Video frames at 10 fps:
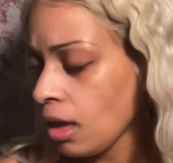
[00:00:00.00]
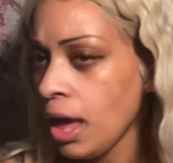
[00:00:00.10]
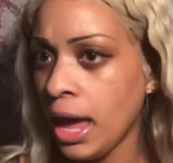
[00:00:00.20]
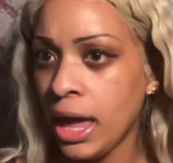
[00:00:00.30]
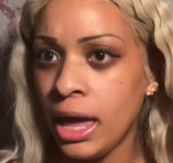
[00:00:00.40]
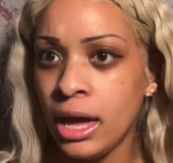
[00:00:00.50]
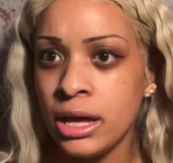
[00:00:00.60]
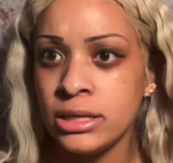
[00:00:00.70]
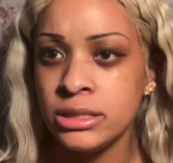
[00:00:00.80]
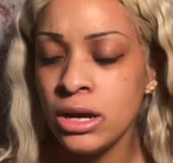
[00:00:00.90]

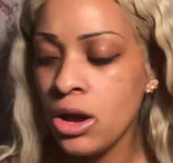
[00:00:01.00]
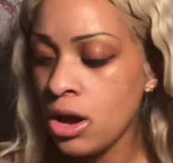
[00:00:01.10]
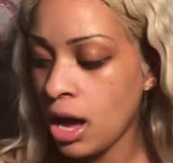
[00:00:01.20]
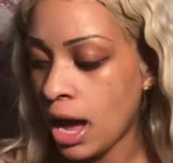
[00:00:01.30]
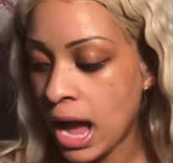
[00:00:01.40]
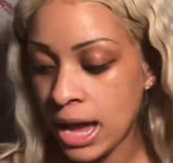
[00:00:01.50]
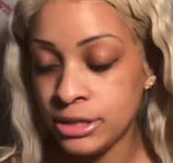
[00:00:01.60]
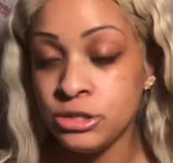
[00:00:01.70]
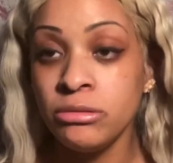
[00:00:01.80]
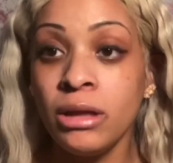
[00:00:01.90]
And I
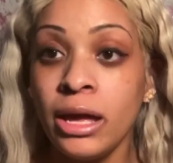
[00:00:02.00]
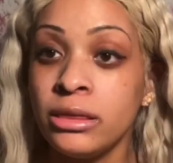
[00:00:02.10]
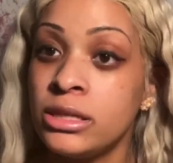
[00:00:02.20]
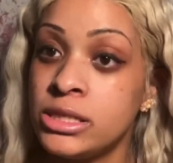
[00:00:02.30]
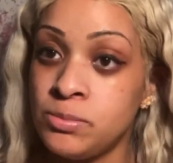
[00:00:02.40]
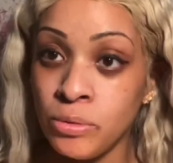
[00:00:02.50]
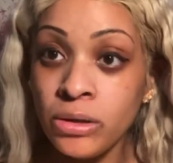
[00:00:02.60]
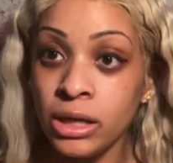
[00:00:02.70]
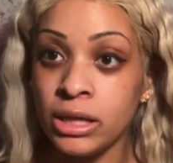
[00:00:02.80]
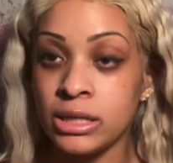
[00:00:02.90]
do like the
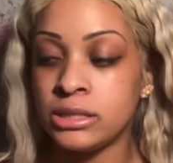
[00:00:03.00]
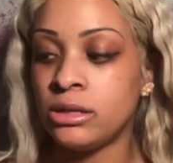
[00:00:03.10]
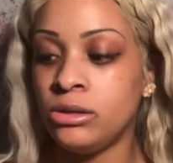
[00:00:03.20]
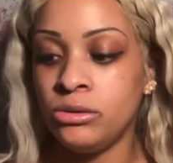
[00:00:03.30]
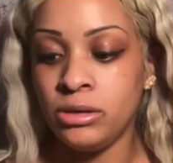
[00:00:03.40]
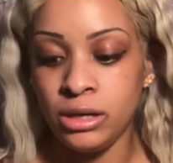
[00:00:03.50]
spoolie that's included in